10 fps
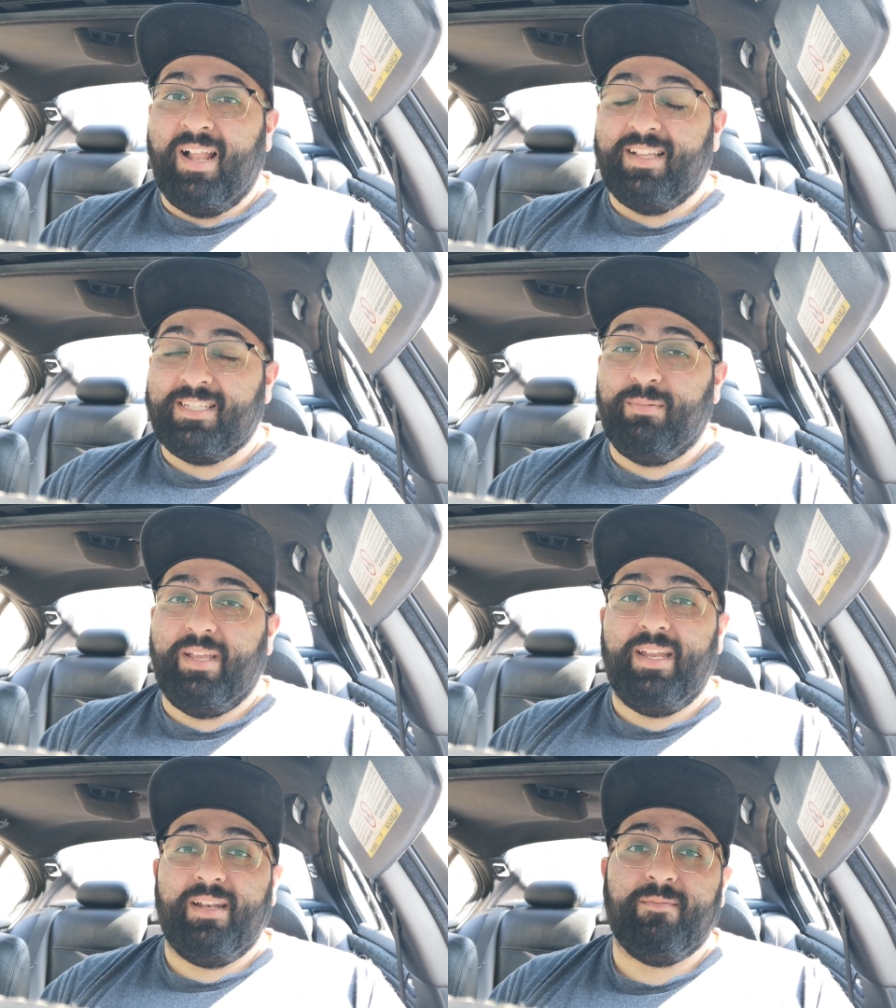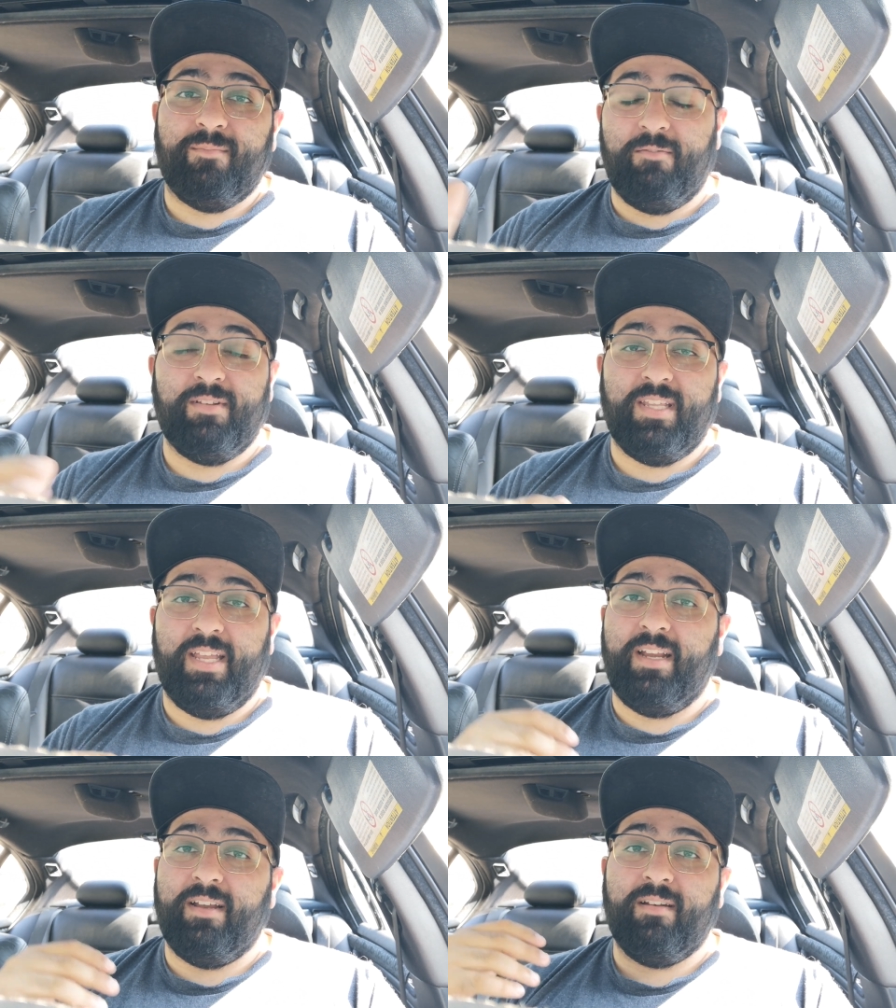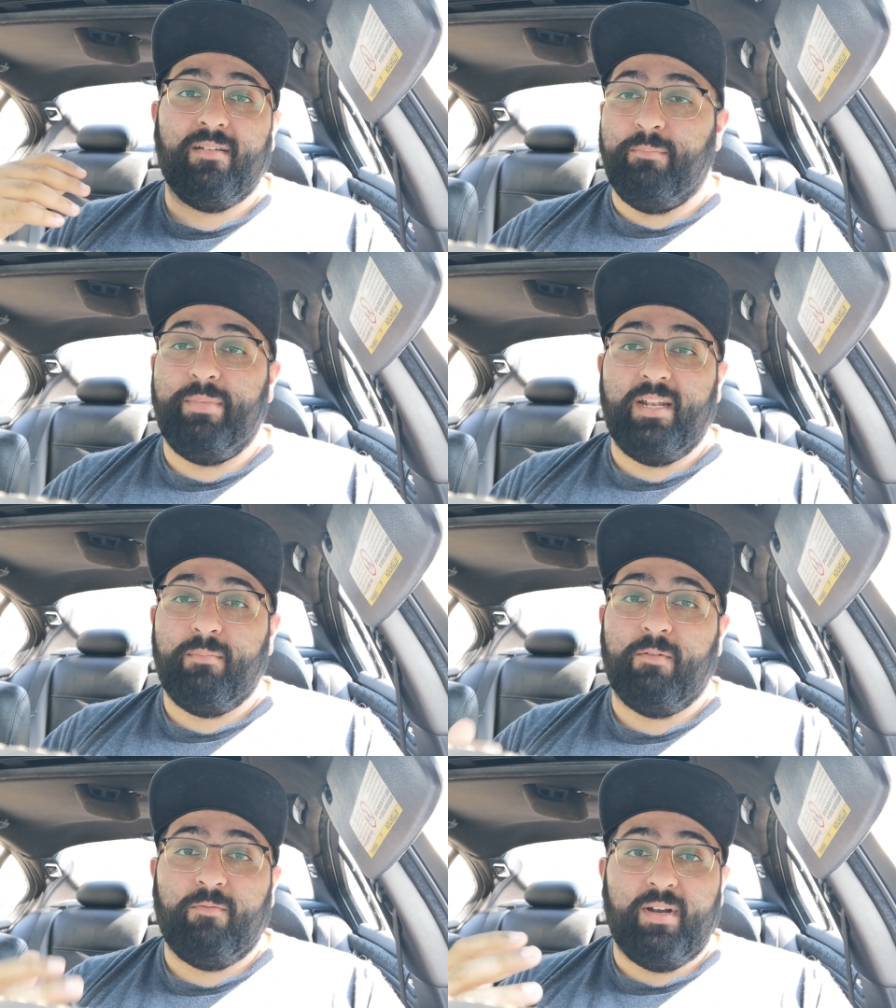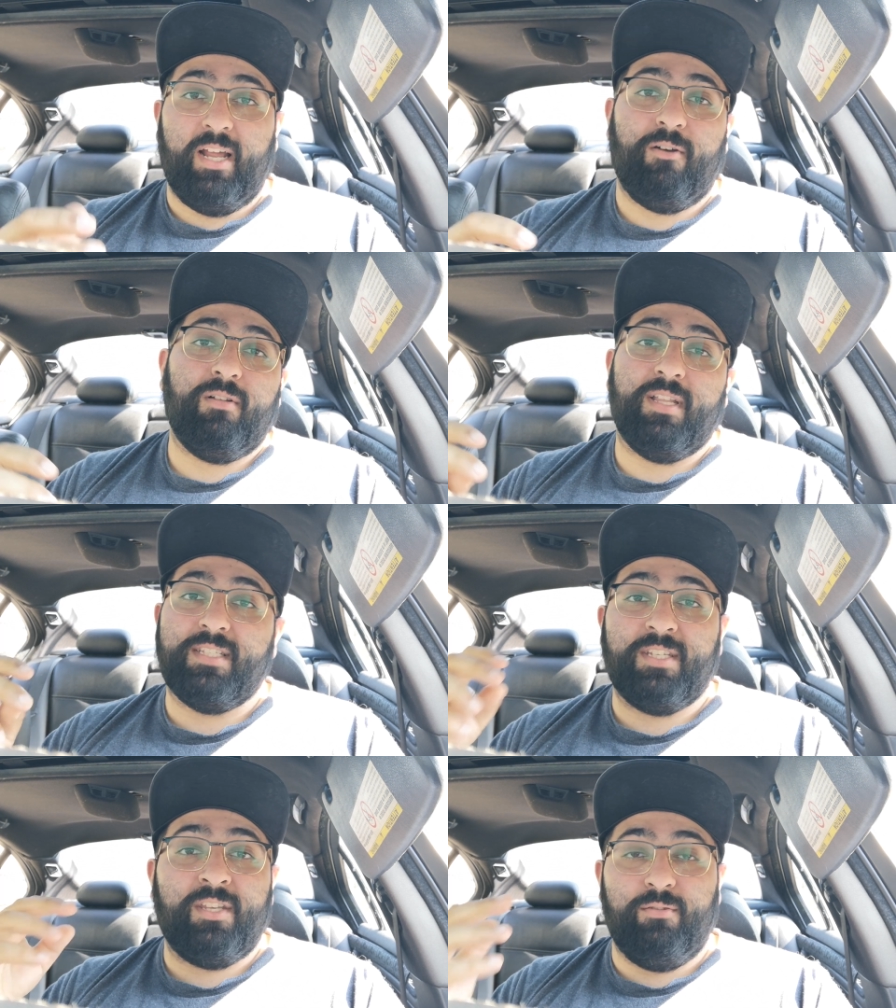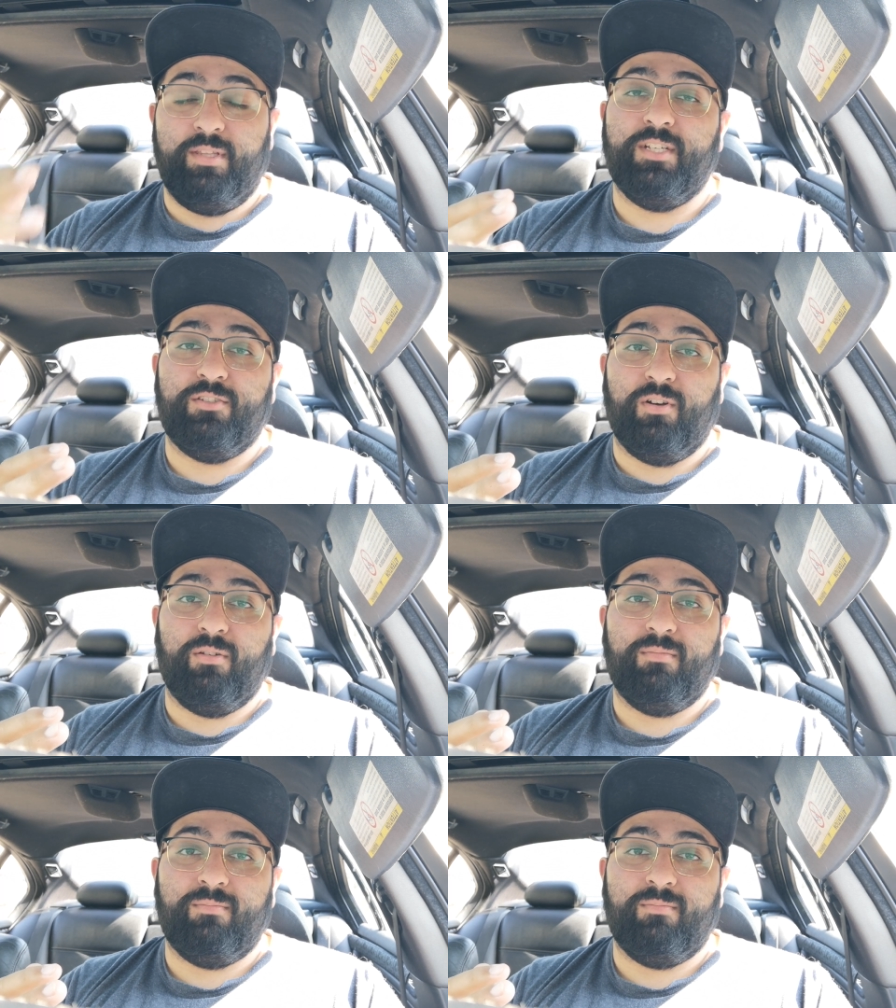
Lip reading: I'll explain everything in a bit, but for now, let's cue the intro.